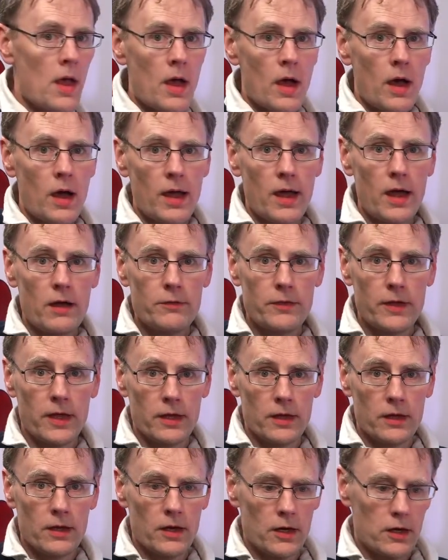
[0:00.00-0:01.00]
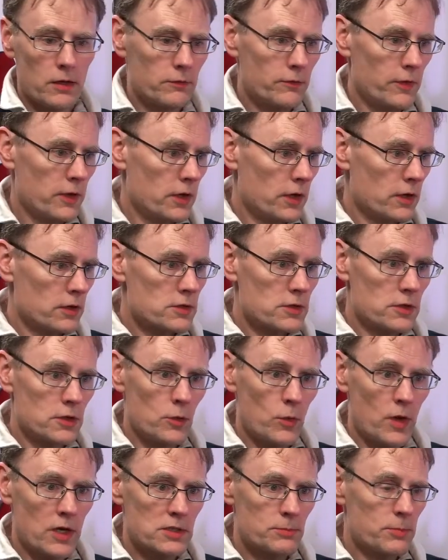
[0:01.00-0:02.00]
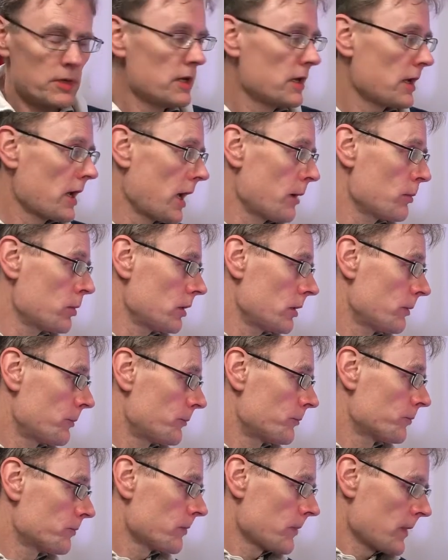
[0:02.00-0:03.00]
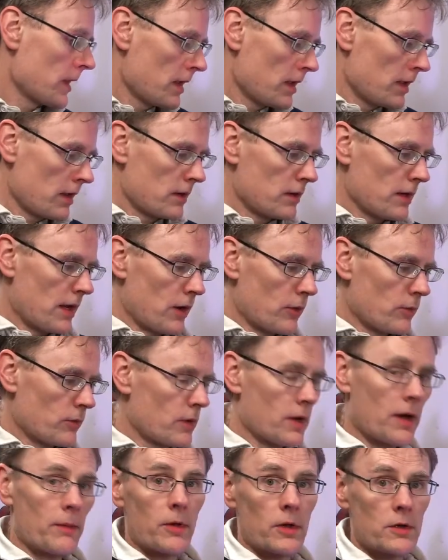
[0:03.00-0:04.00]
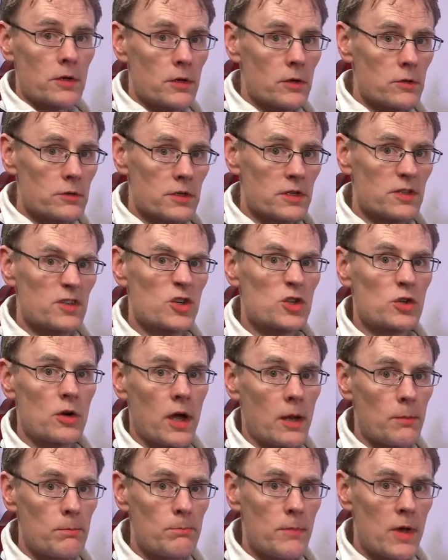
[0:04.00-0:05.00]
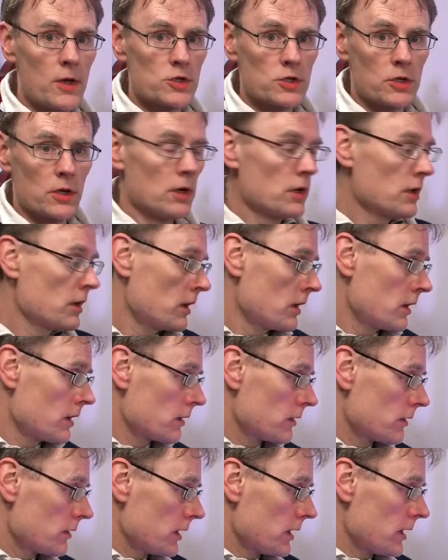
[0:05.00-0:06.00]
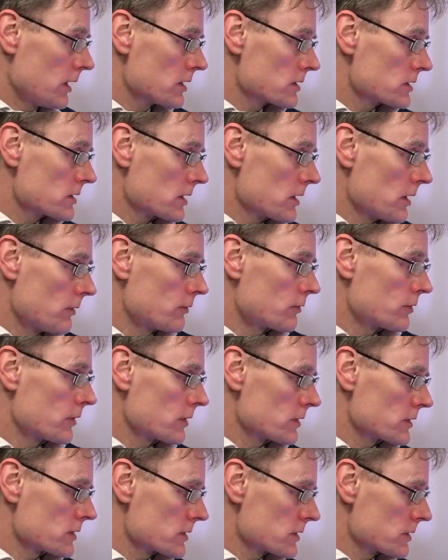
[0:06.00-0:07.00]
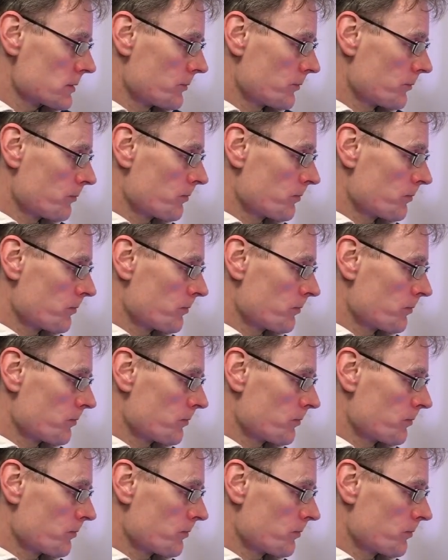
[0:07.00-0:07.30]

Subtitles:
I have here a convenient USB cable. Now, I'm going to use this to try and measure the circumference.